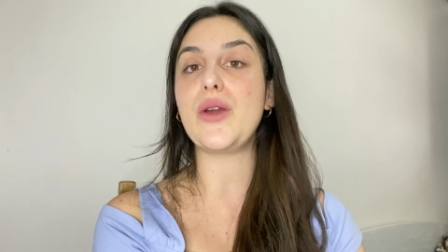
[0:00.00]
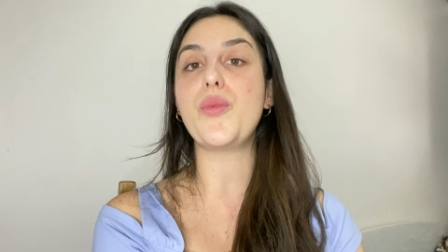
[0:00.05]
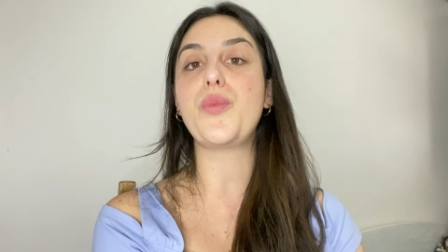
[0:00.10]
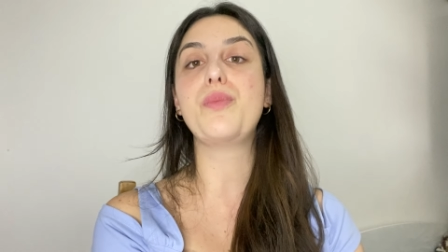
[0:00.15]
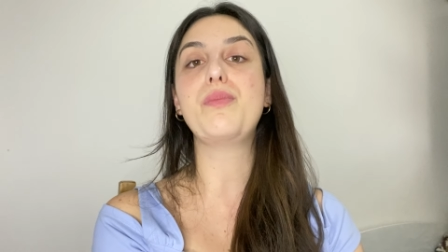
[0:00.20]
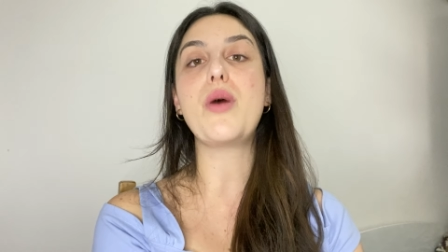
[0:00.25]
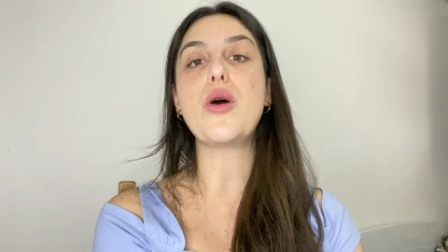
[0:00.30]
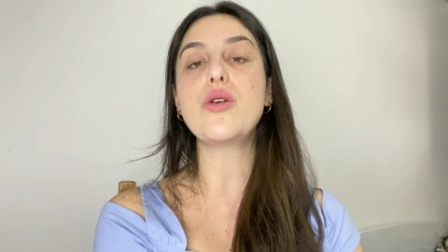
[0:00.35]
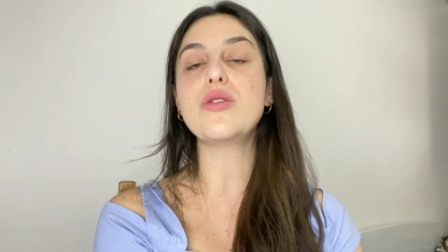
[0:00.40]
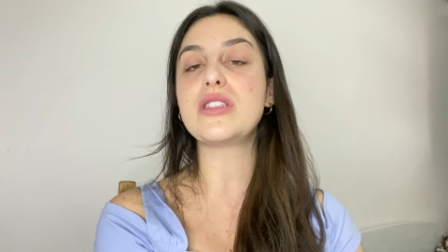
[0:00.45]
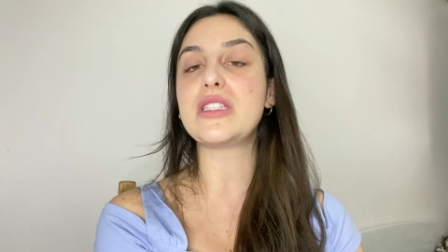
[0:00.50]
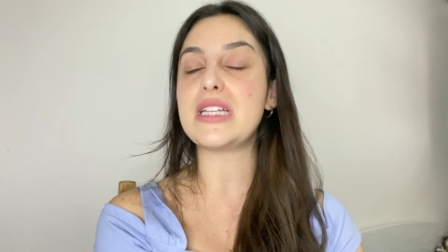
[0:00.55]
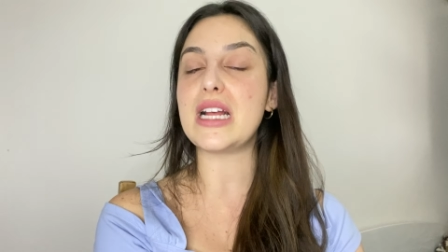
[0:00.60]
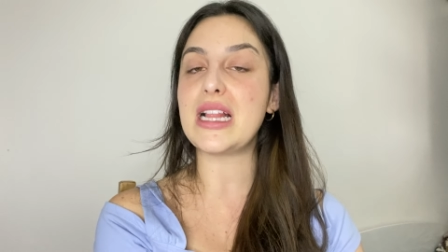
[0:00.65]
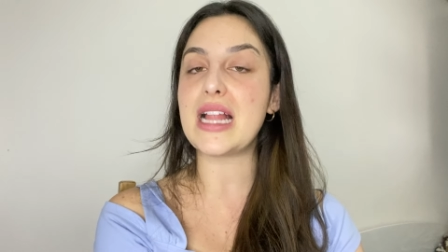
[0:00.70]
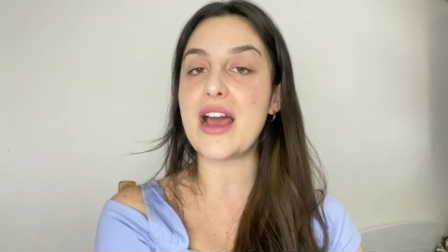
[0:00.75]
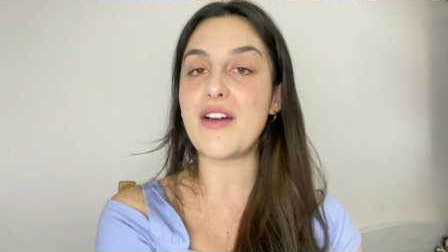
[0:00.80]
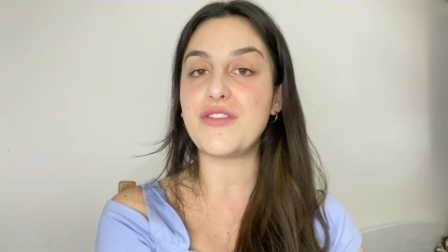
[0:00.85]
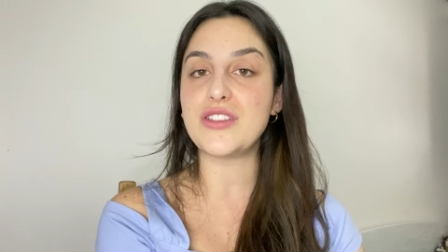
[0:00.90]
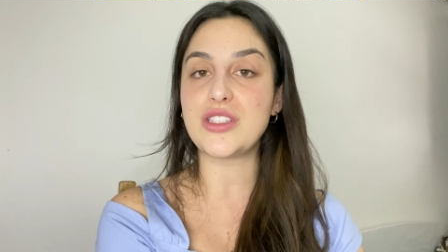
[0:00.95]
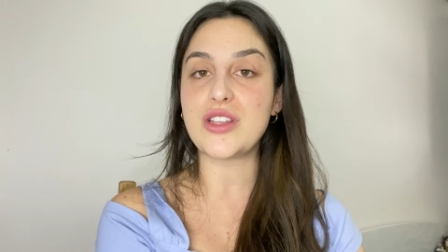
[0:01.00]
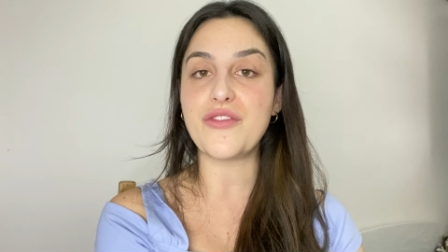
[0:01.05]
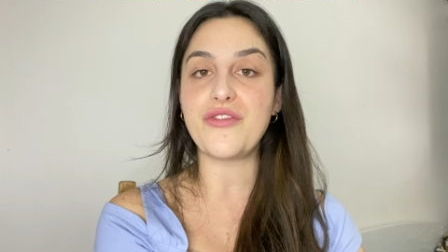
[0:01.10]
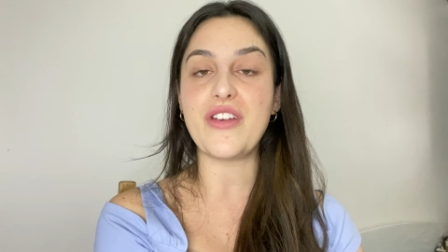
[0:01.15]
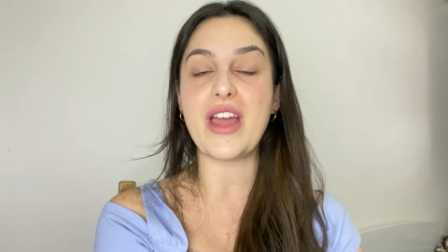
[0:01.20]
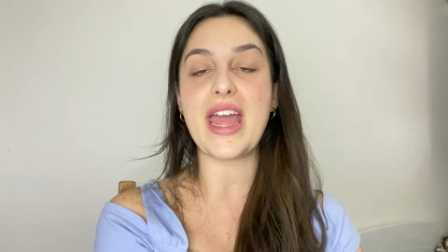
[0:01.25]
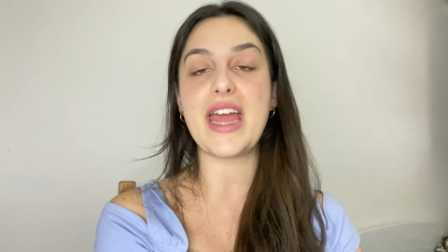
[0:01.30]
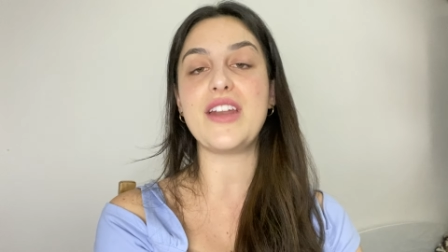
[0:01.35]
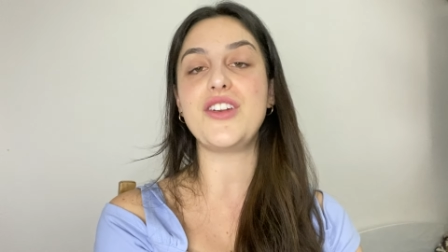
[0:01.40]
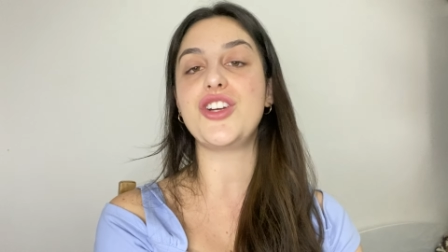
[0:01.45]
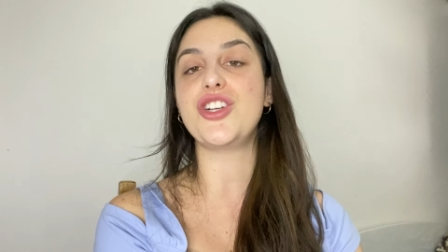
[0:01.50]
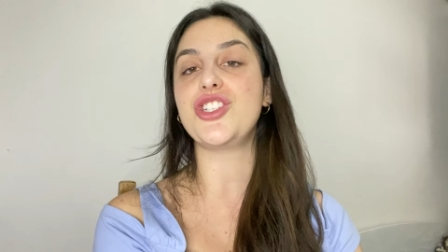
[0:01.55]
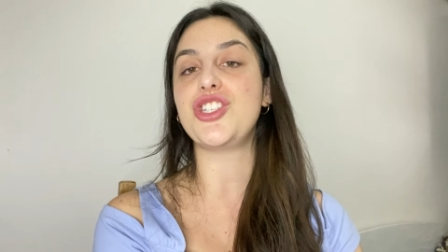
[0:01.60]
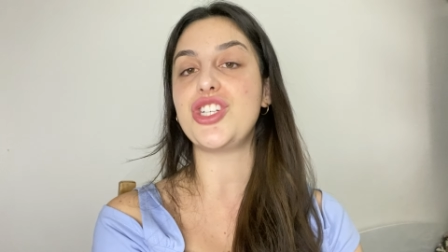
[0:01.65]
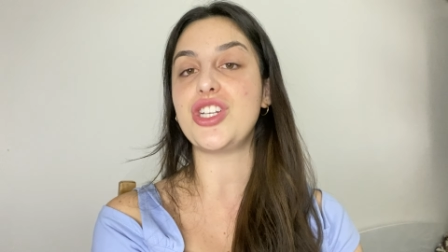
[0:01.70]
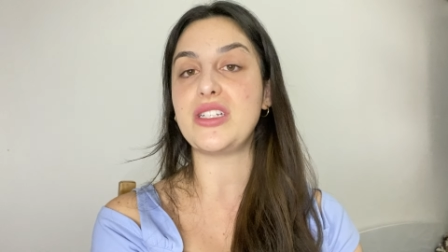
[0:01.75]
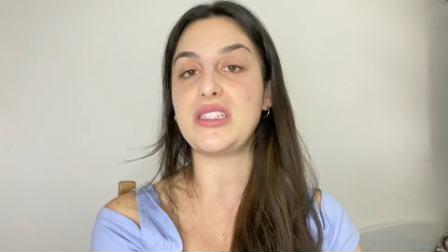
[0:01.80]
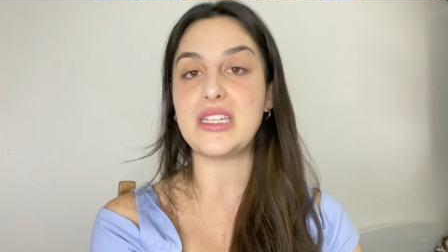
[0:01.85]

boost the levels of energy,